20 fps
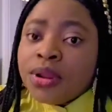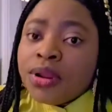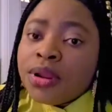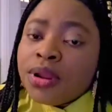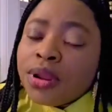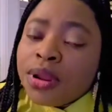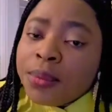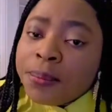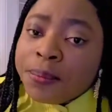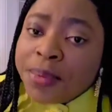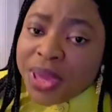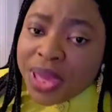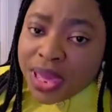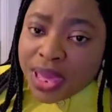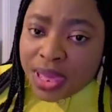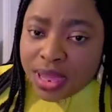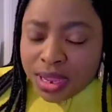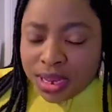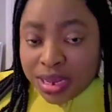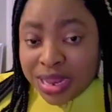
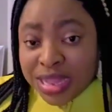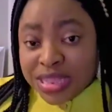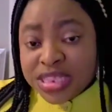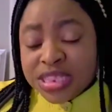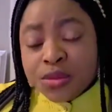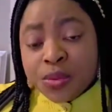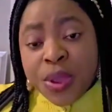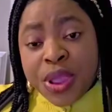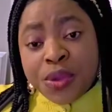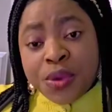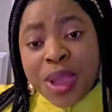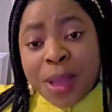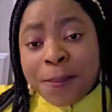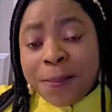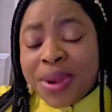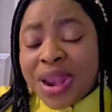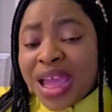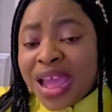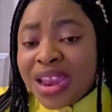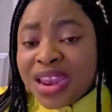P, that is when you are
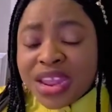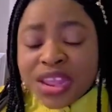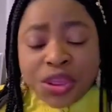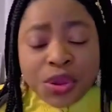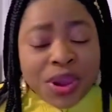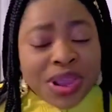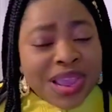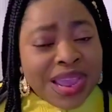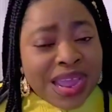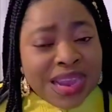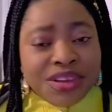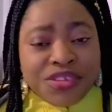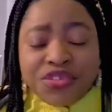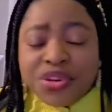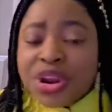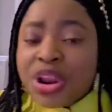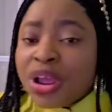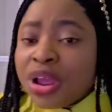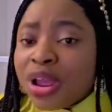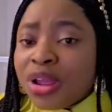planning, you are gathering,
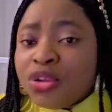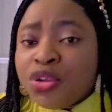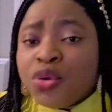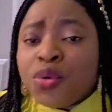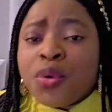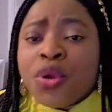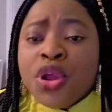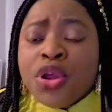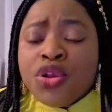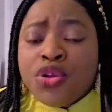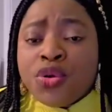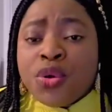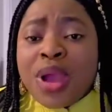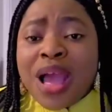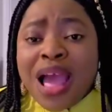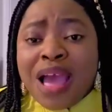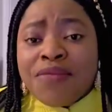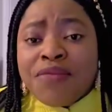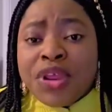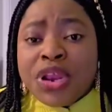you're
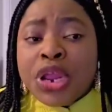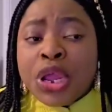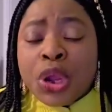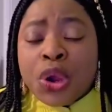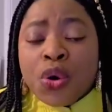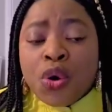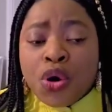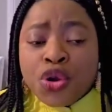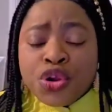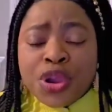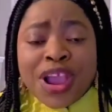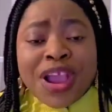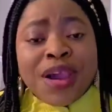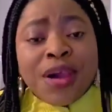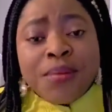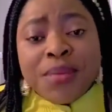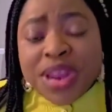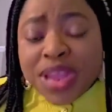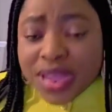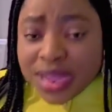having a goal, you are
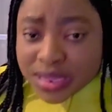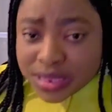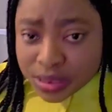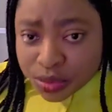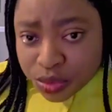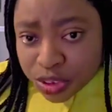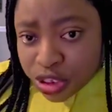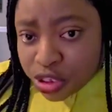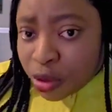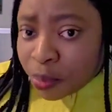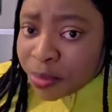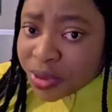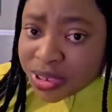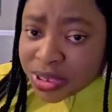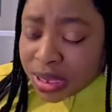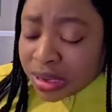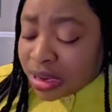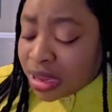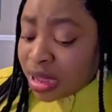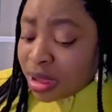communicating with your patient.